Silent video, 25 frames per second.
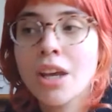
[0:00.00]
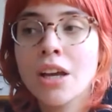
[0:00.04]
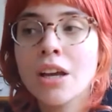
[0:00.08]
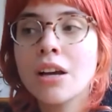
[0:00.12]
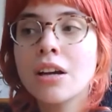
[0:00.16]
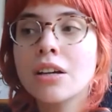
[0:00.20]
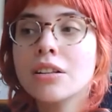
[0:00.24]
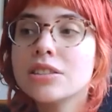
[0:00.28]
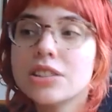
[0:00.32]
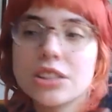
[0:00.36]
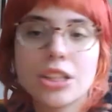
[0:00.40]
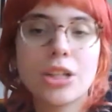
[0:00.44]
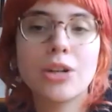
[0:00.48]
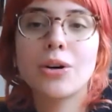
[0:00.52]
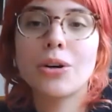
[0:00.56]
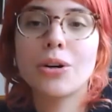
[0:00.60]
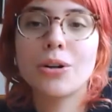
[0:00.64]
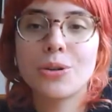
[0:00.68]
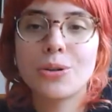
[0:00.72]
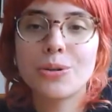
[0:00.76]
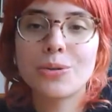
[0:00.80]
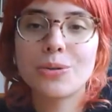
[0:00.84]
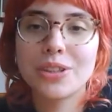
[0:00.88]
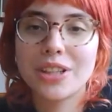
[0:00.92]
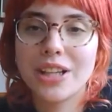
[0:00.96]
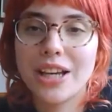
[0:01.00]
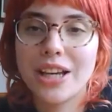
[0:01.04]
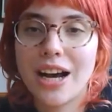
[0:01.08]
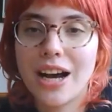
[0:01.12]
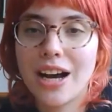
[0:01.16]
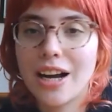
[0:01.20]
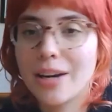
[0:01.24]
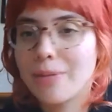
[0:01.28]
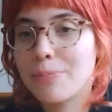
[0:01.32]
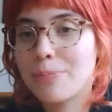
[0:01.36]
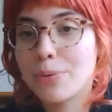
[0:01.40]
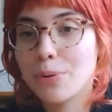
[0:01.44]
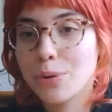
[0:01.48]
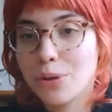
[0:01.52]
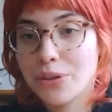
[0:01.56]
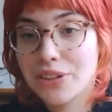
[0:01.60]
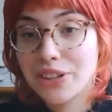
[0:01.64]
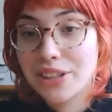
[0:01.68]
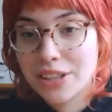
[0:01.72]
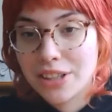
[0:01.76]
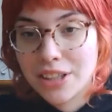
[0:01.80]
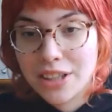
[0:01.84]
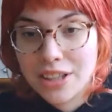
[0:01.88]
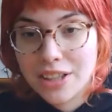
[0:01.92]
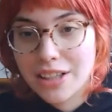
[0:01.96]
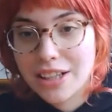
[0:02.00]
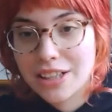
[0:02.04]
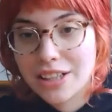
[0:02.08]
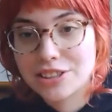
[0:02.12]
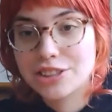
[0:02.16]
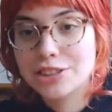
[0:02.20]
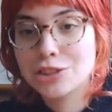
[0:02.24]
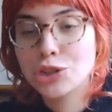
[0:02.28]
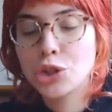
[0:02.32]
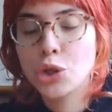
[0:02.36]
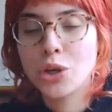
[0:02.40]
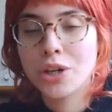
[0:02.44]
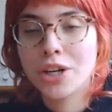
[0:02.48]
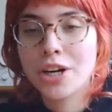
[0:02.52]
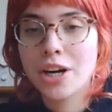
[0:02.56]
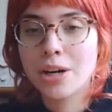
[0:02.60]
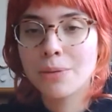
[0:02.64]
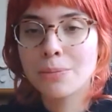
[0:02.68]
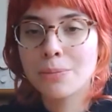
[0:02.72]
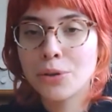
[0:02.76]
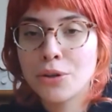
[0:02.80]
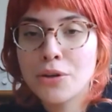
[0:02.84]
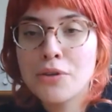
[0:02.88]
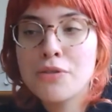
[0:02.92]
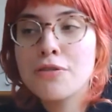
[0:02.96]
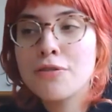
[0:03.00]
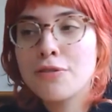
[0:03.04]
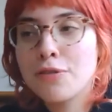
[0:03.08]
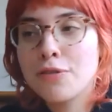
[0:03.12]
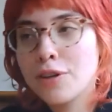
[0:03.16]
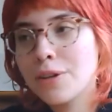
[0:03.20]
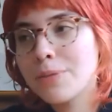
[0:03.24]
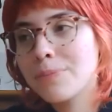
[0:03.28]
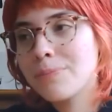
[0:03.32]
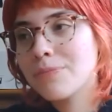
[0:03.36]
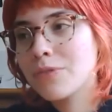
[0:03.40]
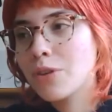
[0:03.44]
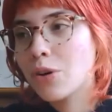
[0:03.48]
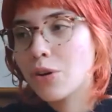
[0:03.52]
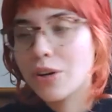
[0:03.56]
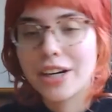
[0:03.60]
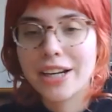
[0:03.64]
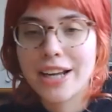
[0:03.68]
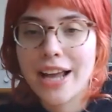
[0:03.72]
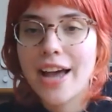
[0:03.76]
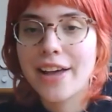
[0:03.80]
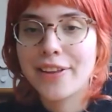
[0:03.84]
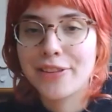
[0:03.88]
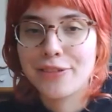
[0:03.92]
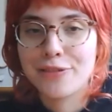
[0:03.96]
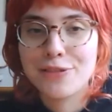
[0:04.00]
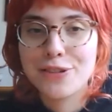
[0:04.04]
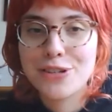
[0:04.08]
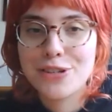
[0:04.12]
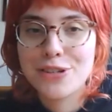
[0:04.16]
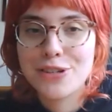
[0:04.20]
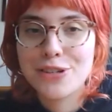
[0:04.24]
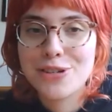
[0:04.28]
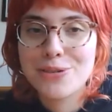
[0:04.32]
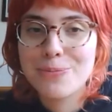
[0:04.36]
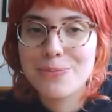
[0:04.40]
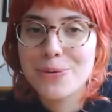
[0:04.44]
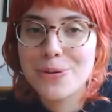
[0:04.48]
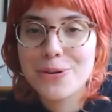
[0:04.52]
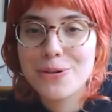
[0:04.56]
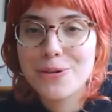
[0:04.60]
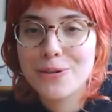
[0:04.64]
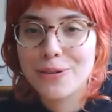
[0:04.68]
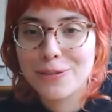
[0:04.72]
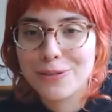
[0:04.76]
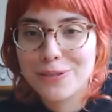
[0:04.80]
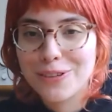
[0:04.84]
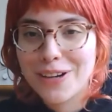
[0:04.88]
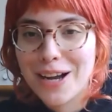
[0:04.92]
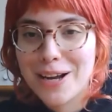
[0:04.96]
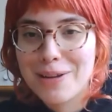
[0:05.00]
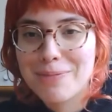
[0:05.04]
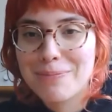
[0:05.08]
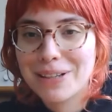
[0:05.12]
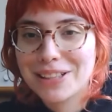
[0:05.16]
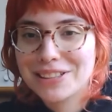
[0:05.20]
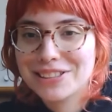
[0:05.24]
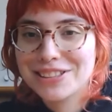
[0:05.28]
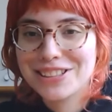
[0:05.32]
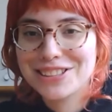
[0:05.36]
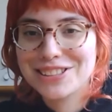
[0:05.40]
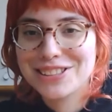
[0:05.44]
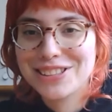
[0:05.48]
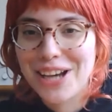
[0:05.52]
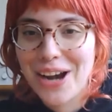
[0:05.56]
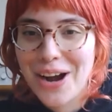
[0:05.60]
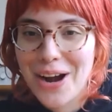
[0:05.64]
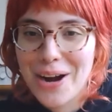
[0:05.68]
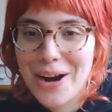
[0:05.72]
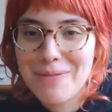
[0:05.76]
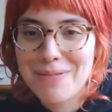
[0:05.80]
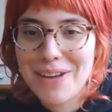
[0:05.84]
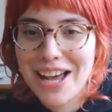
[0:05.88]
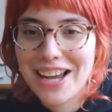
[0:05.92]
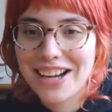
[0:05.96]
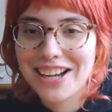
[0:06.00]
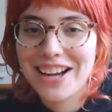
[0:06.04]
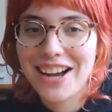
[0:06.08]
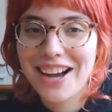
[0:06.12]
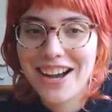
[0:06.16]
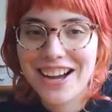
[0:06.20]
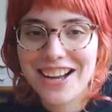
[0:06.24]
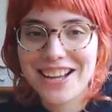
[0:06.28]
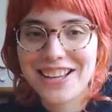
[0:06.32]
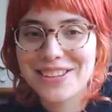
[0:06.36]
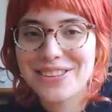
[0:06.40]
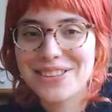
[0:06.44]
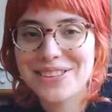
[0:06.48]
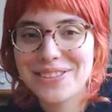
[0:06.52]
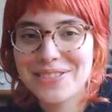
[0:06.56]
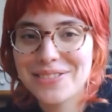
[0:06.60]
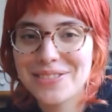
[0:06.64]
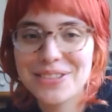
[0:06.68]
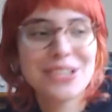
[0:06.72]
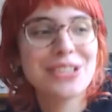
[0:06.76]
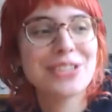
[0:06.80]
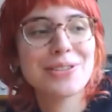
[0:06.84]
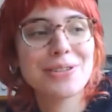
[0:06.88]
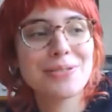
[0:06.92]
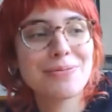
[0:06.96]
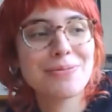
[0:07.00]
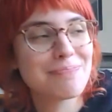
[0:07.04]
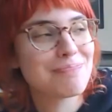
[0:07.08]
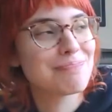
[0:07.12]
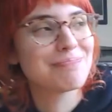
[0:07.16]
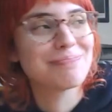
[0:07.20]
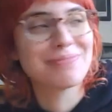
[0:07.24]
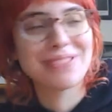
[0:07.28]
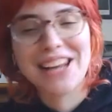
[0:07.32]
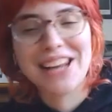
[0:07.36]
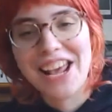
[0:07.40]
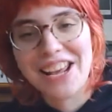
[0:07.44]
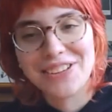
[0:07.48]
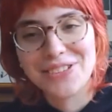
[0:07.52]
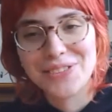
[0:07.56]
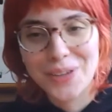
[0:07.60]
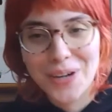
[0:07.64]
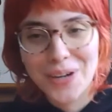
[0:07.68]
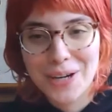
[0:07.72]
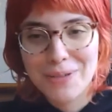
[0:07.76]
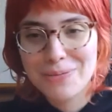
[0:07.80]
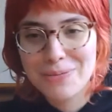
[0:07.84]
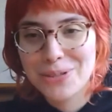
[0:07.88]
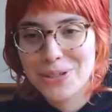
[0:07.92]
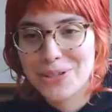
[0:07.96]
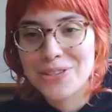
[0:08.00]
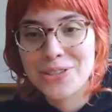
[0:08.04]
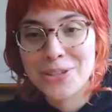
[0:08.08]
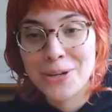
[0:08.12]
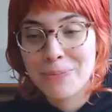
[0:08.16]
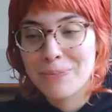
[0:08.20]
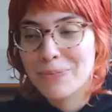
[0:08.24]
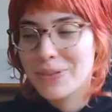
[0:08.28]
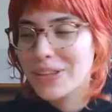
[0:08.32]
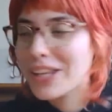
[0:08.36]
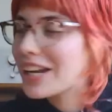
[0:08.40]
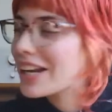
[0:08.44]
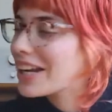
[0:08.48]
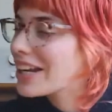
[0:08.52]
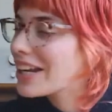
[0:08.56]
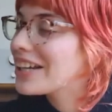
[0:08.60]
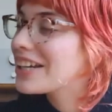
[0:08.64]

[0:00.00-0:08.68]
So yeah, I pulled a stalker move or a catfish move. I messaged her. I'm like, hi, do you play drums or something?